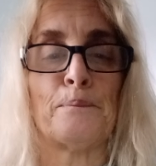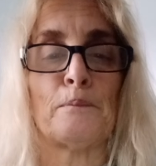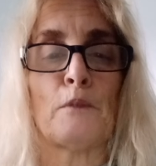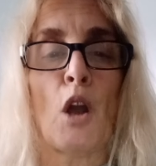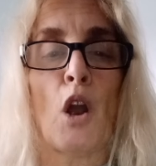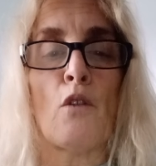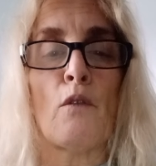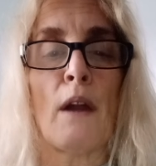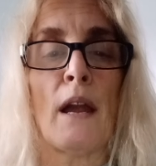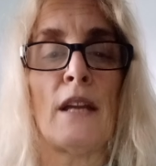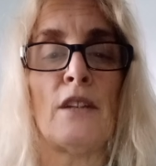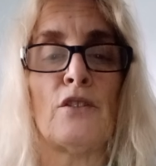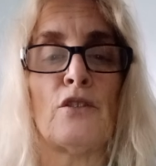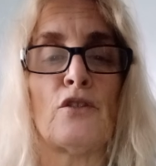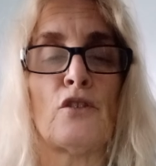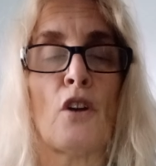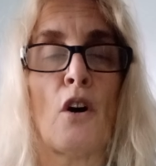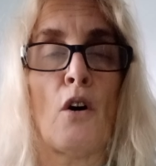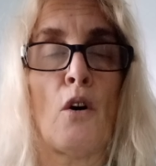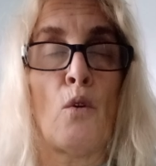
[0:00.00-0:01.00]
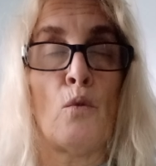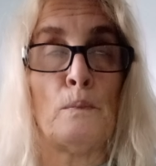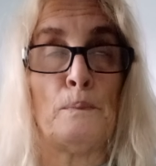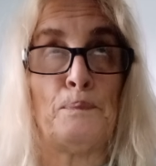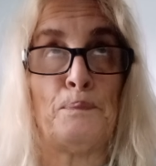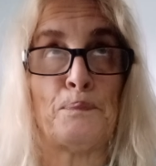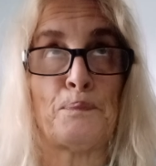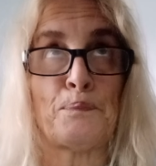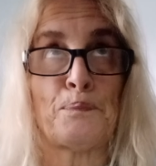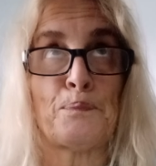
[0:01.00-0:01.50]
right, so
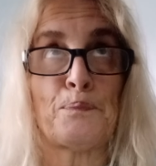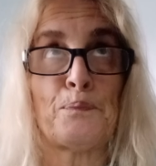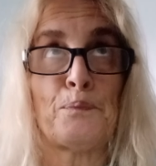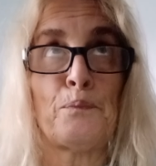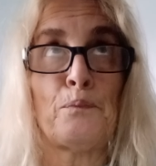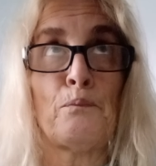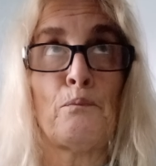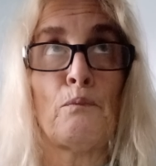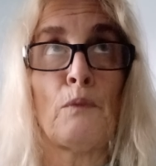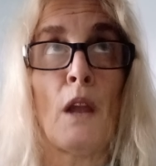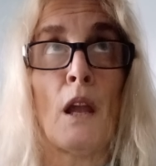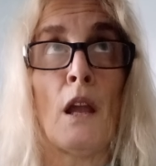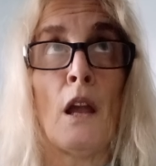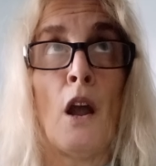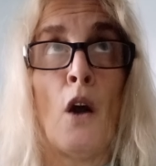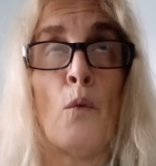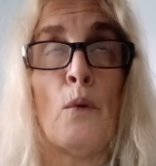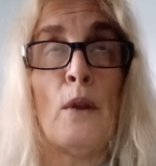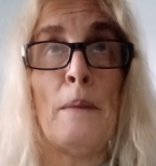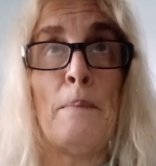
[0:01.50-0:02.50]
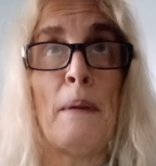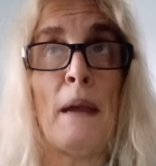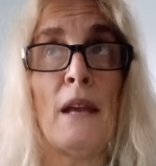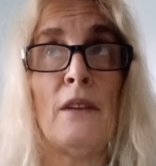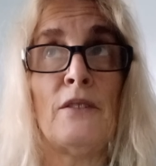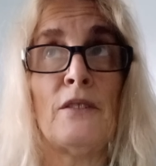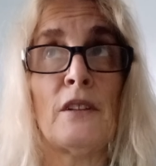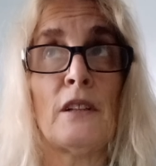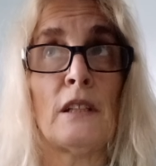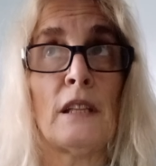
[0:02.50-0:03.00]
we
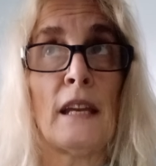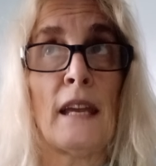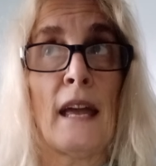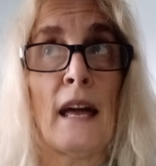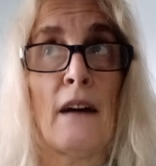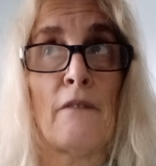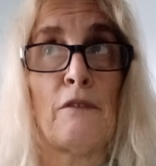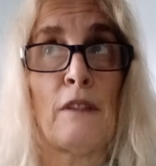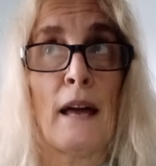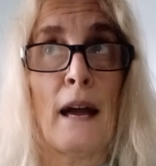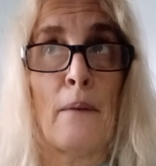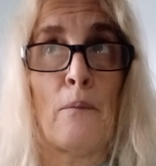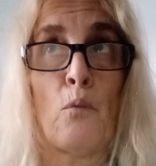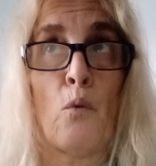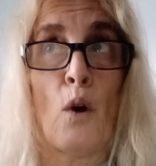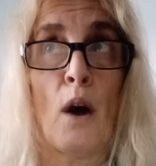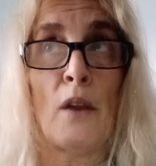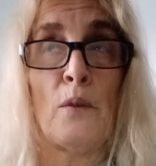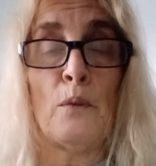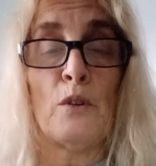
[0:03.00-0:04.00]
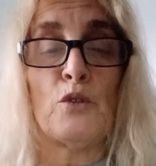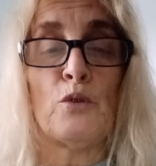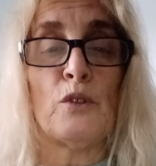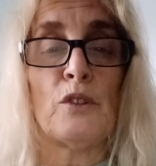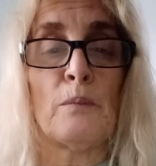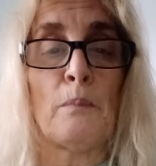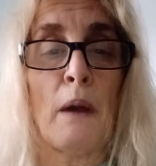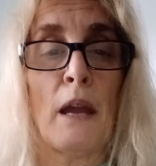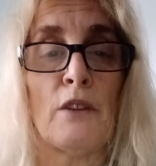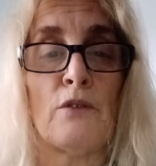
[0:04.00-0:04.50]
basically have lab 1, which
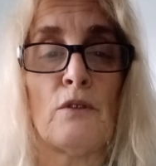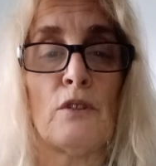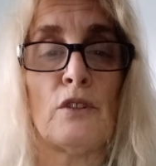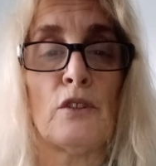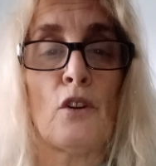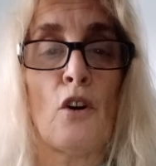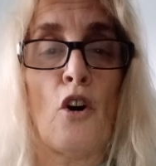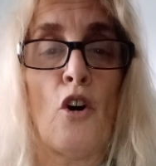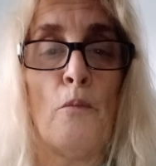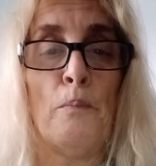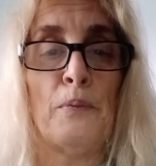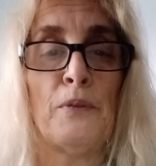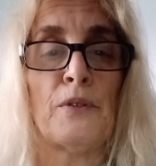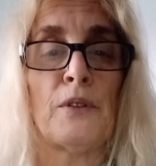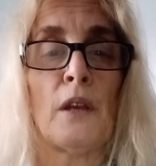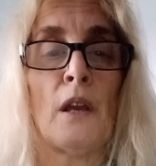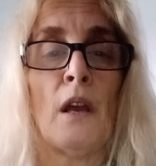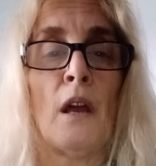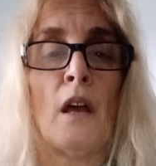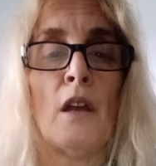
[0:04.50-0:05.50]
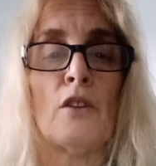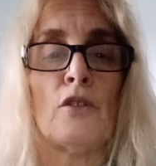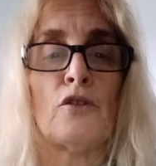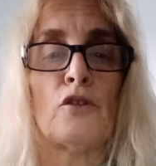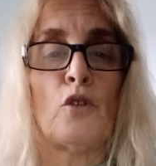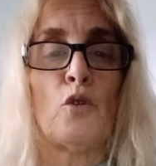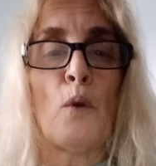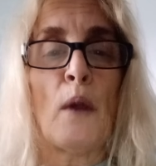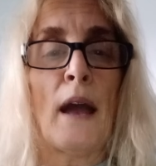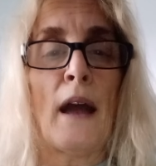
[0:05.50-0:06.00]
was microscopes.
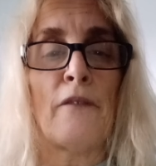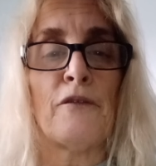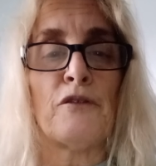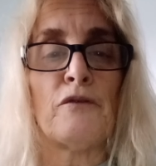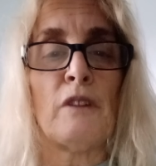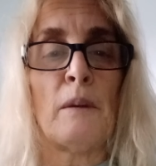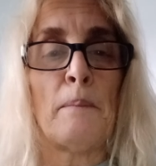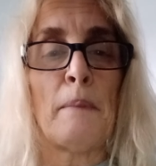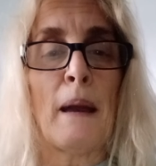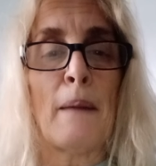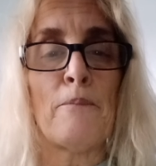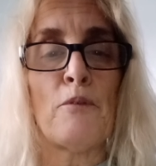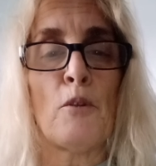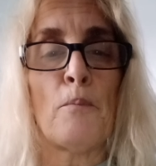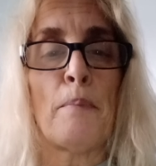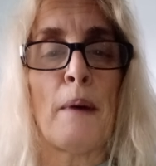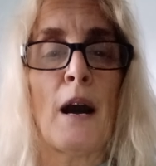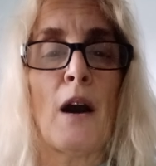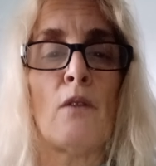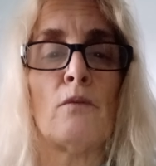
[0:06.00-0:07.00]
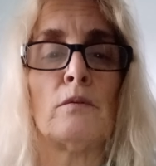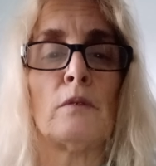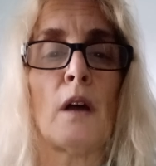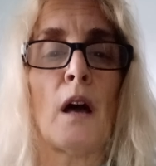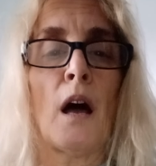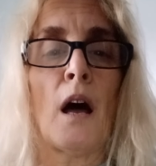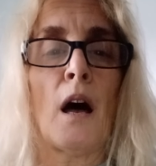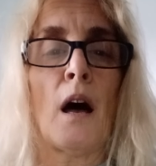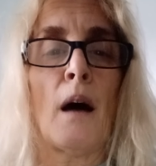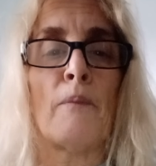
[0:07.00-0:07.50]
So you have to remember about
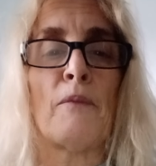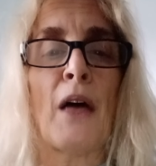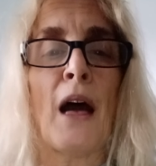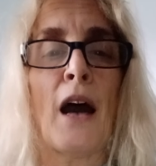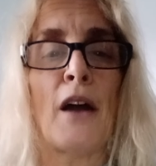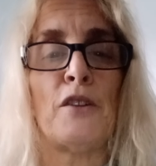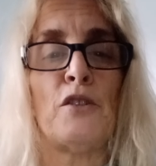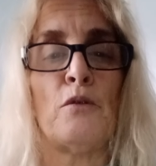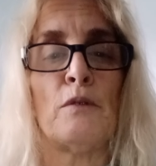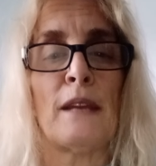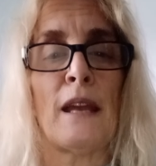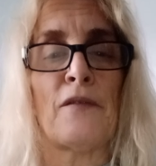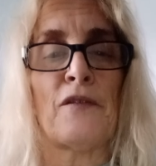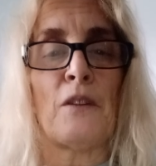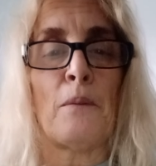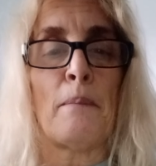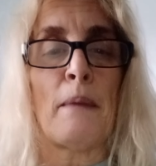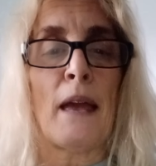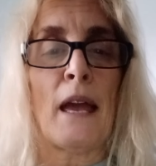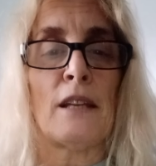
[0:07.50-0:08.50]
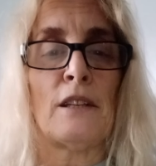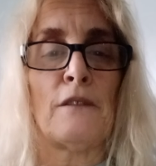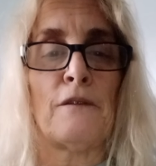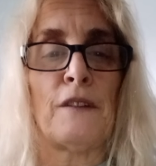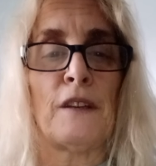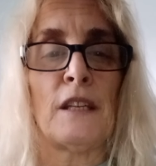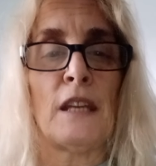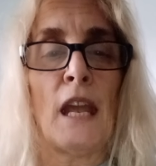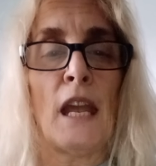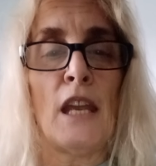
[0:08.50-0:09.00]
how you get the
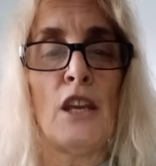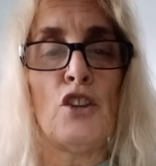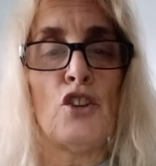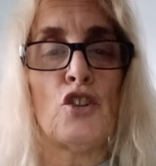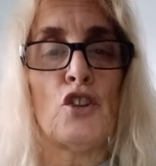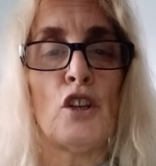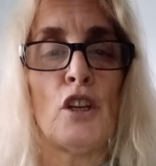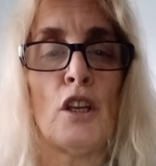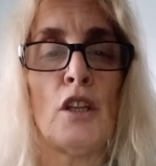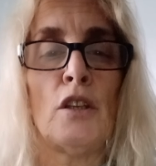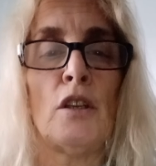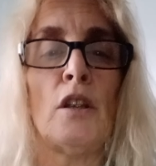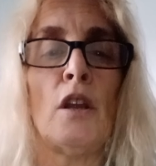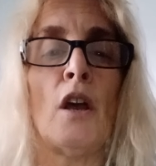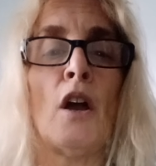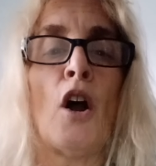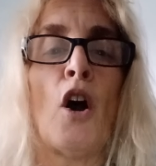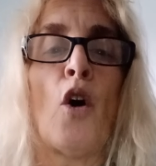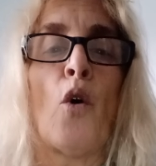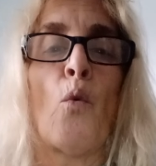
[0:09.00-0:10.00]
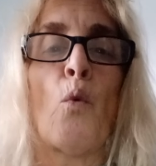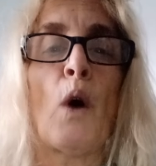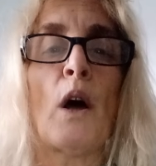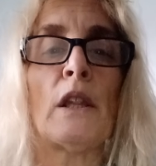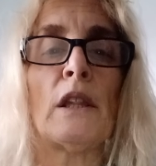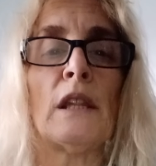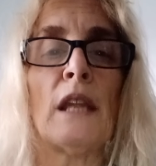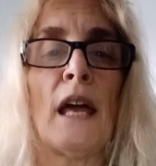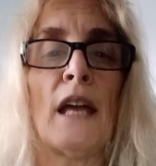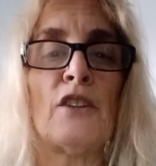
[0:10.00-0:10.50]
magnification,
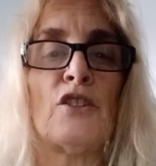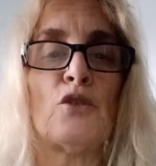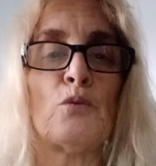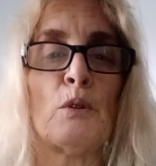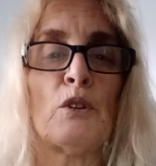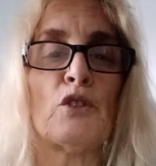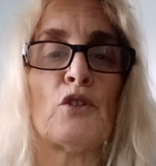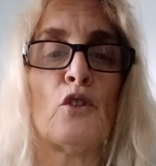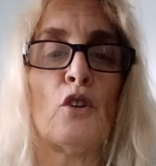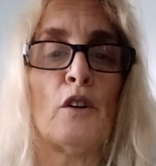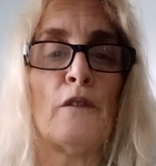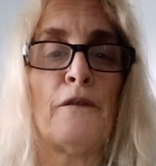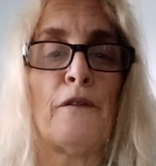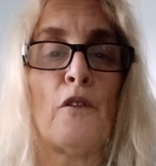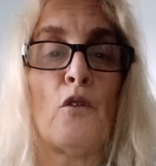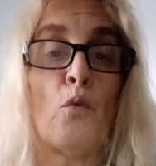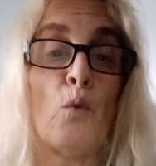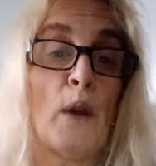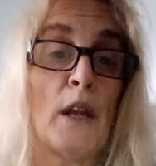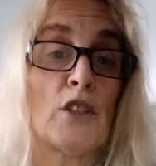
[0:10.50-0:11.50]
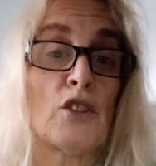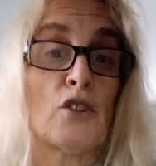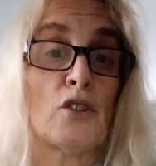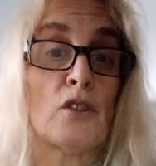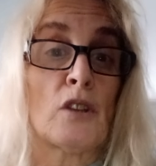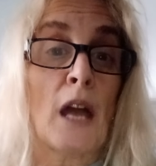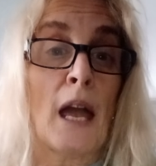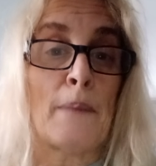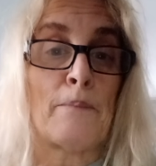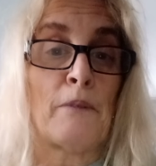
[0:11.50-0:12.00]
what lens was good for
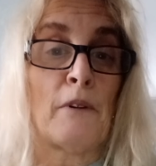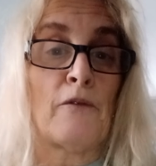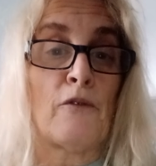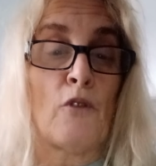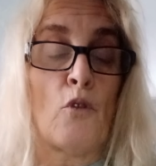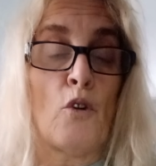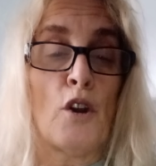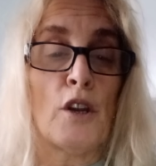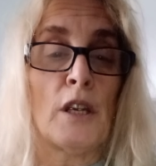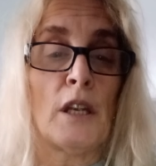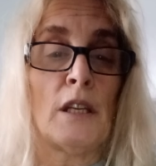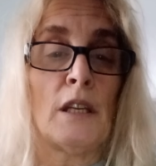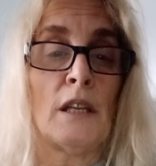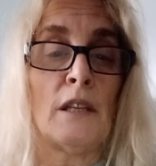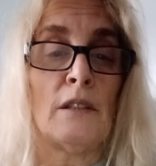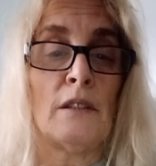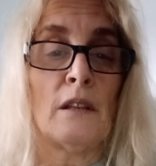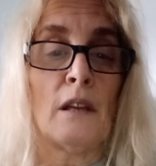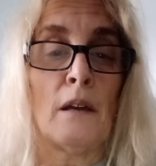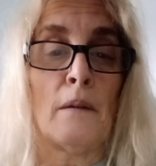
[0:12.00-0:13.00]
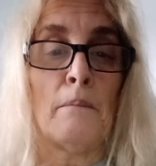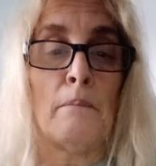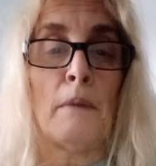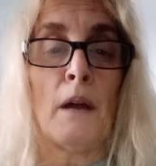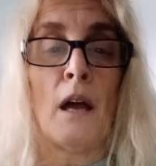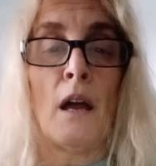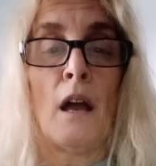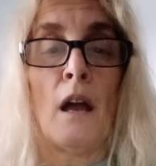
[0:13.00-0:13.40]
which type of organism.